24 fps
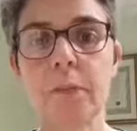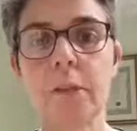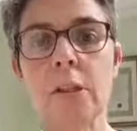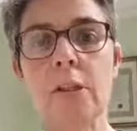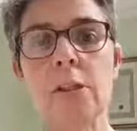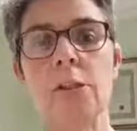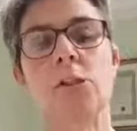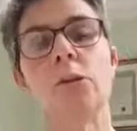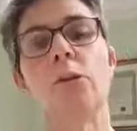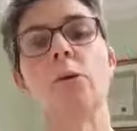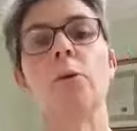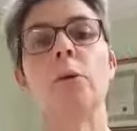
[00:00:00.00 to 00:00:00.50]

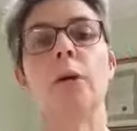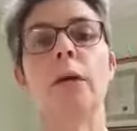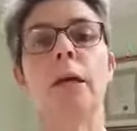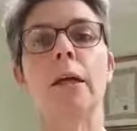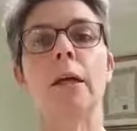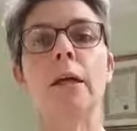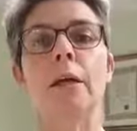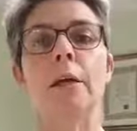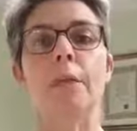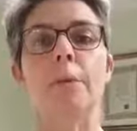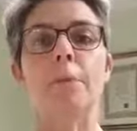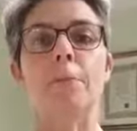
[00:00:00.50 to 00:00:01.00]
So,
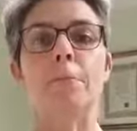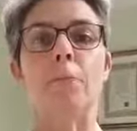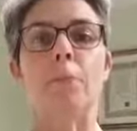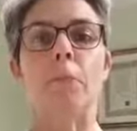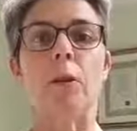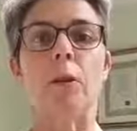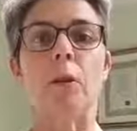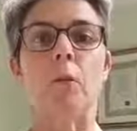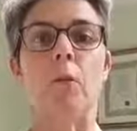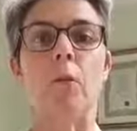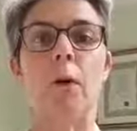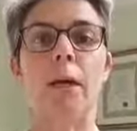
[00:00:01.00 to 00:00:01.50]

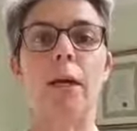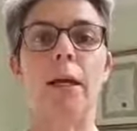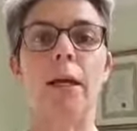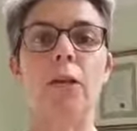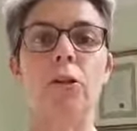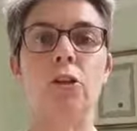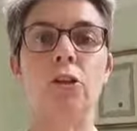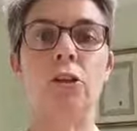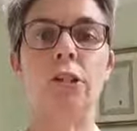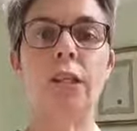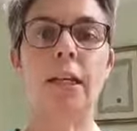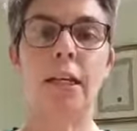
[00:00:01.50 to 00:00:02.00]
when
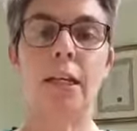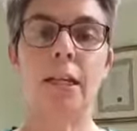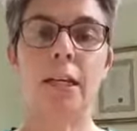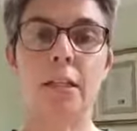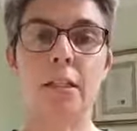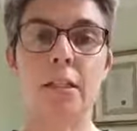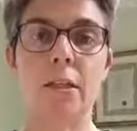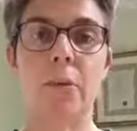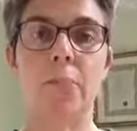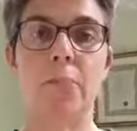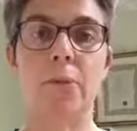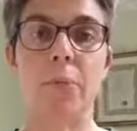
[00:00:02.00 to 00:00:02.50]
you take
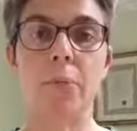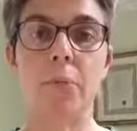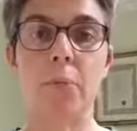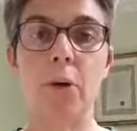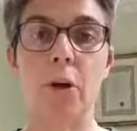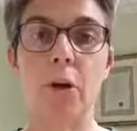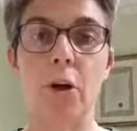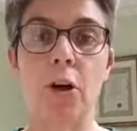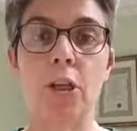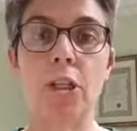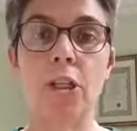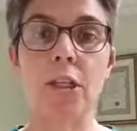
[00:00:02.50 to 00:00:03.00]
something
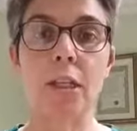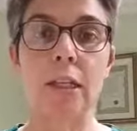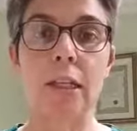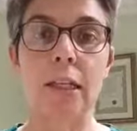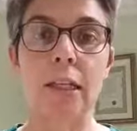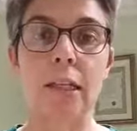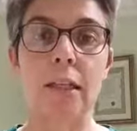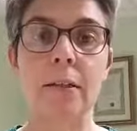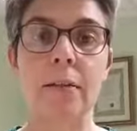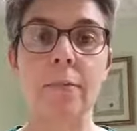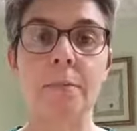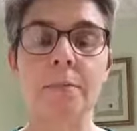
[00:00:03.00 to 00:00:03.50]

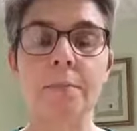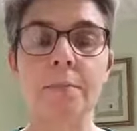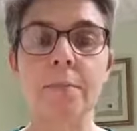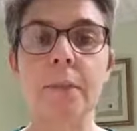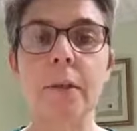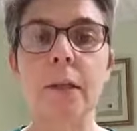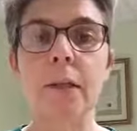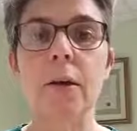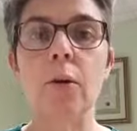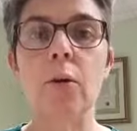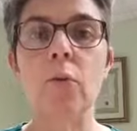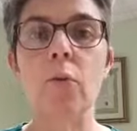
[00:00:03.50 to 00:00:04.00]
personally,
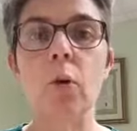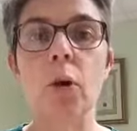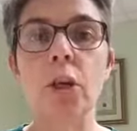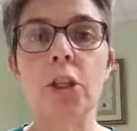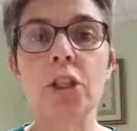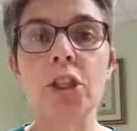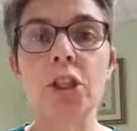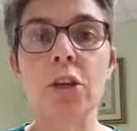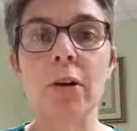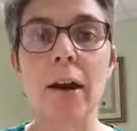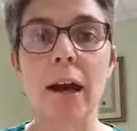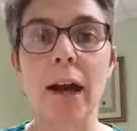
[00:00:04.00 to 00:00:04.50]

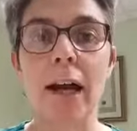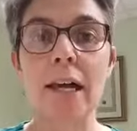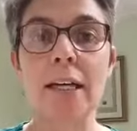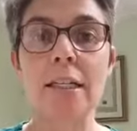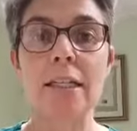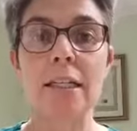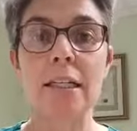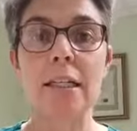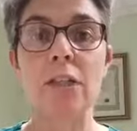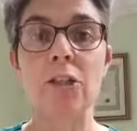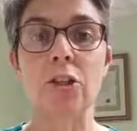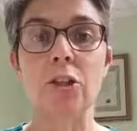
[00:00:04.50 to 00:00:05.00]
what you're
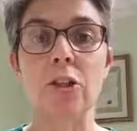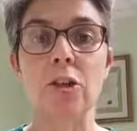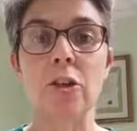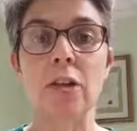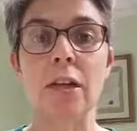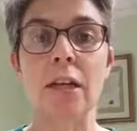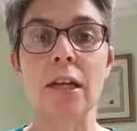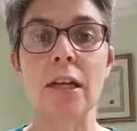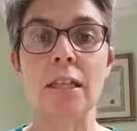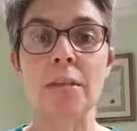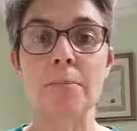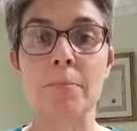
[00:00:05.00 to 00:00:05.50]
actually
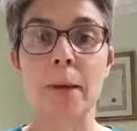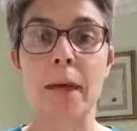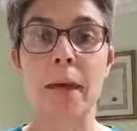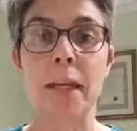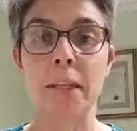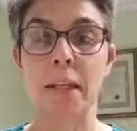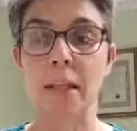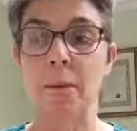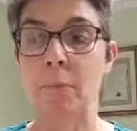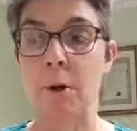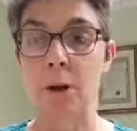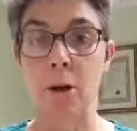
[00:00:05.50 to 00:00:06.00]
doing is
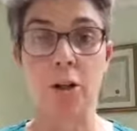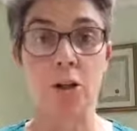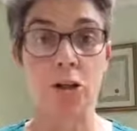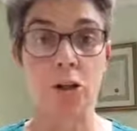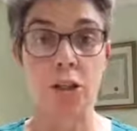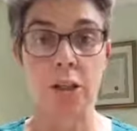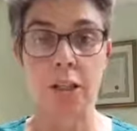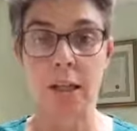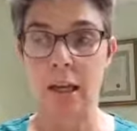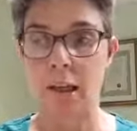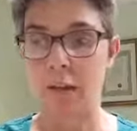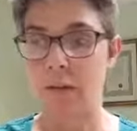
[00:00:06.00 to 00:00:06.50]
making it about
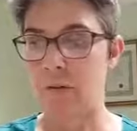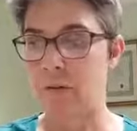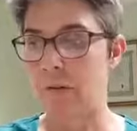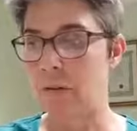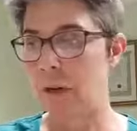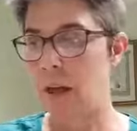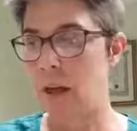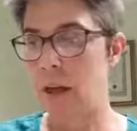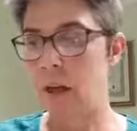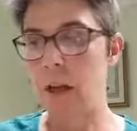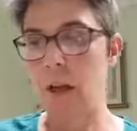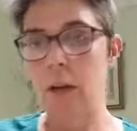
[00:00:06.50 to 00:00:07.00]
yourself.
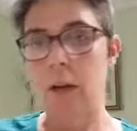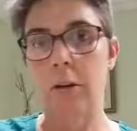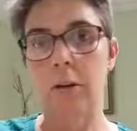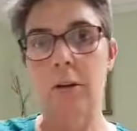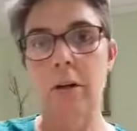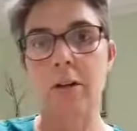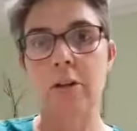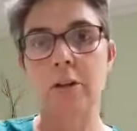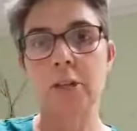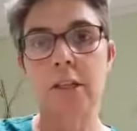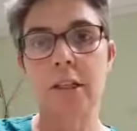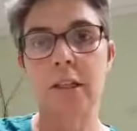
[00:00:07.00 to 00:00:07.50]
Now,
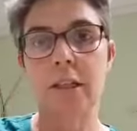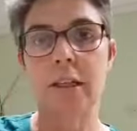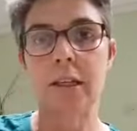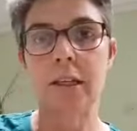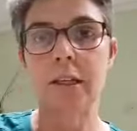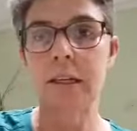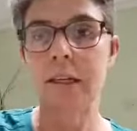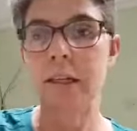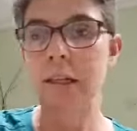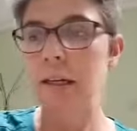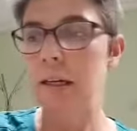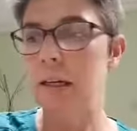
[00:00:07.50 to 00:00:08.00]
there's a
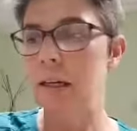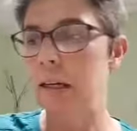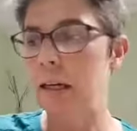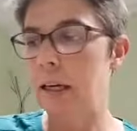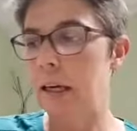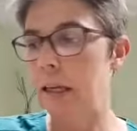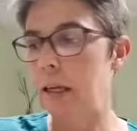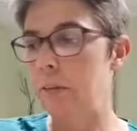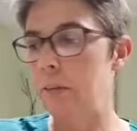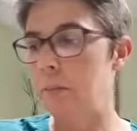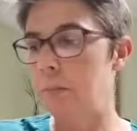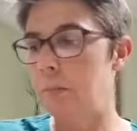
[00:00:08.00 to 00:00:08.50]
guy,
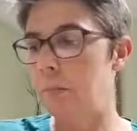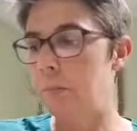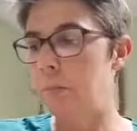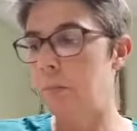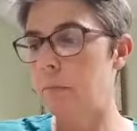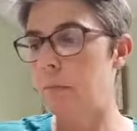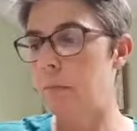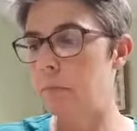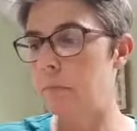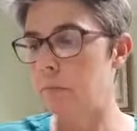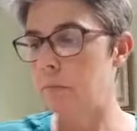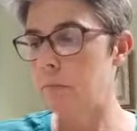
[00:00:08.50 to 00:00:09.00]

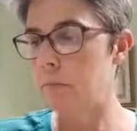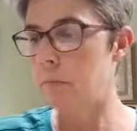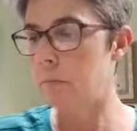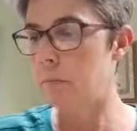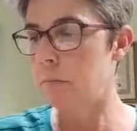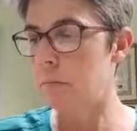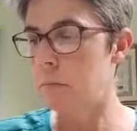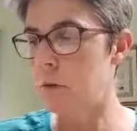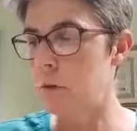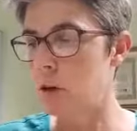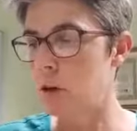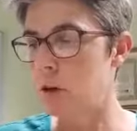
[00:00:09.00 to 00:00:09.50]

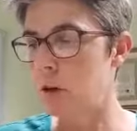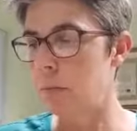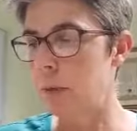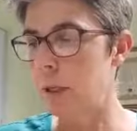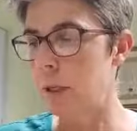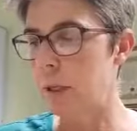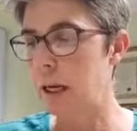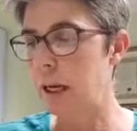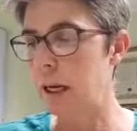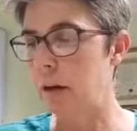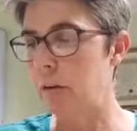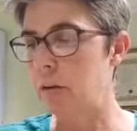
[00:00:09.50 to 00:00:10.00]
Don
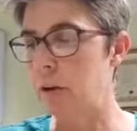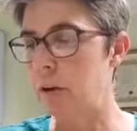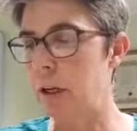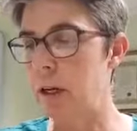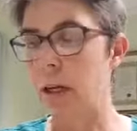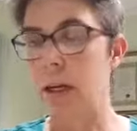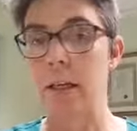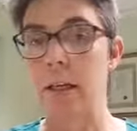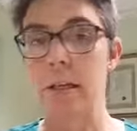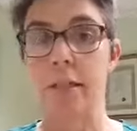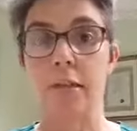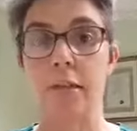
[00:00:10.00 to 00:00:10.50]
Miguel
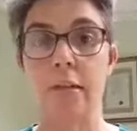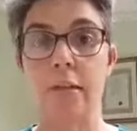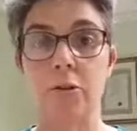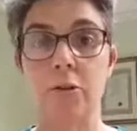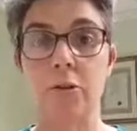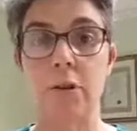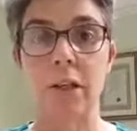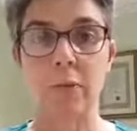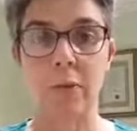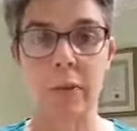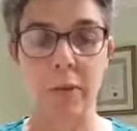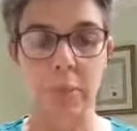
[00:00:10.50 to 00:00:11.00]
Ruiz, has
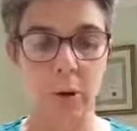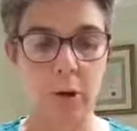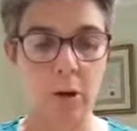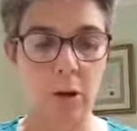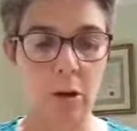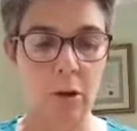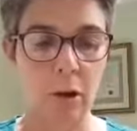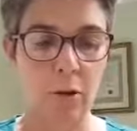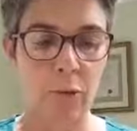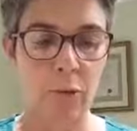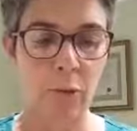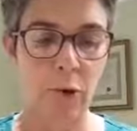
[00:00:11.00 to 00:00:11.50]
written a wee book
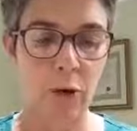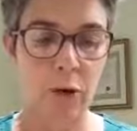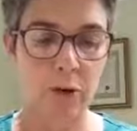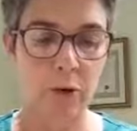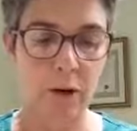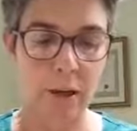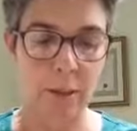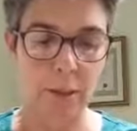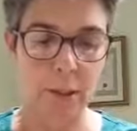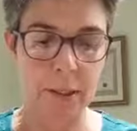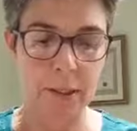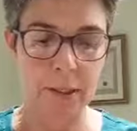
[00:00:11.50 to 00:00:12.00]
called The Four
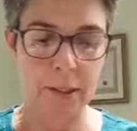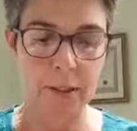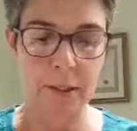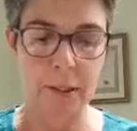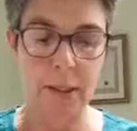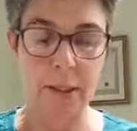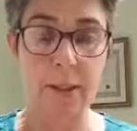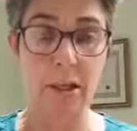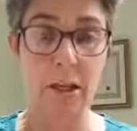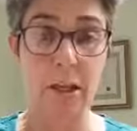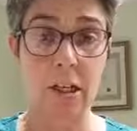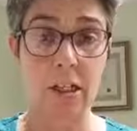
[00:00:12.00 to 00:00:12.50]
Agreements.
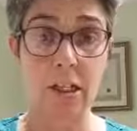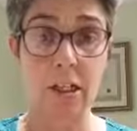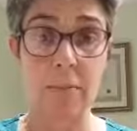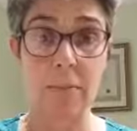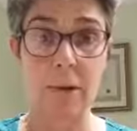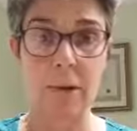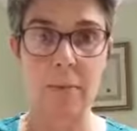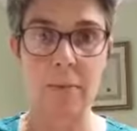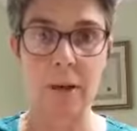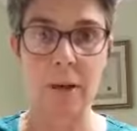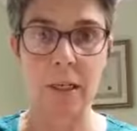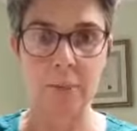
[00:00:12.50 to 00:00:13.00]
I'll talk to you a
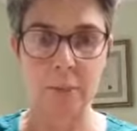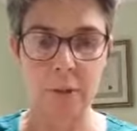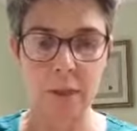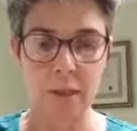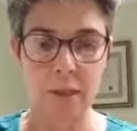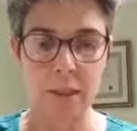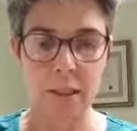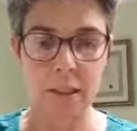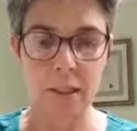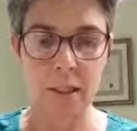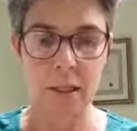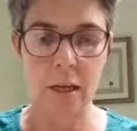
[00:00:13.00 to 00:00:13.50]
wee minute about
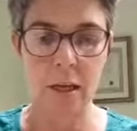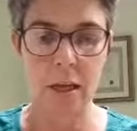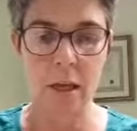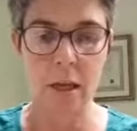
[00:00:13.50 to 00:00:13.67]
this.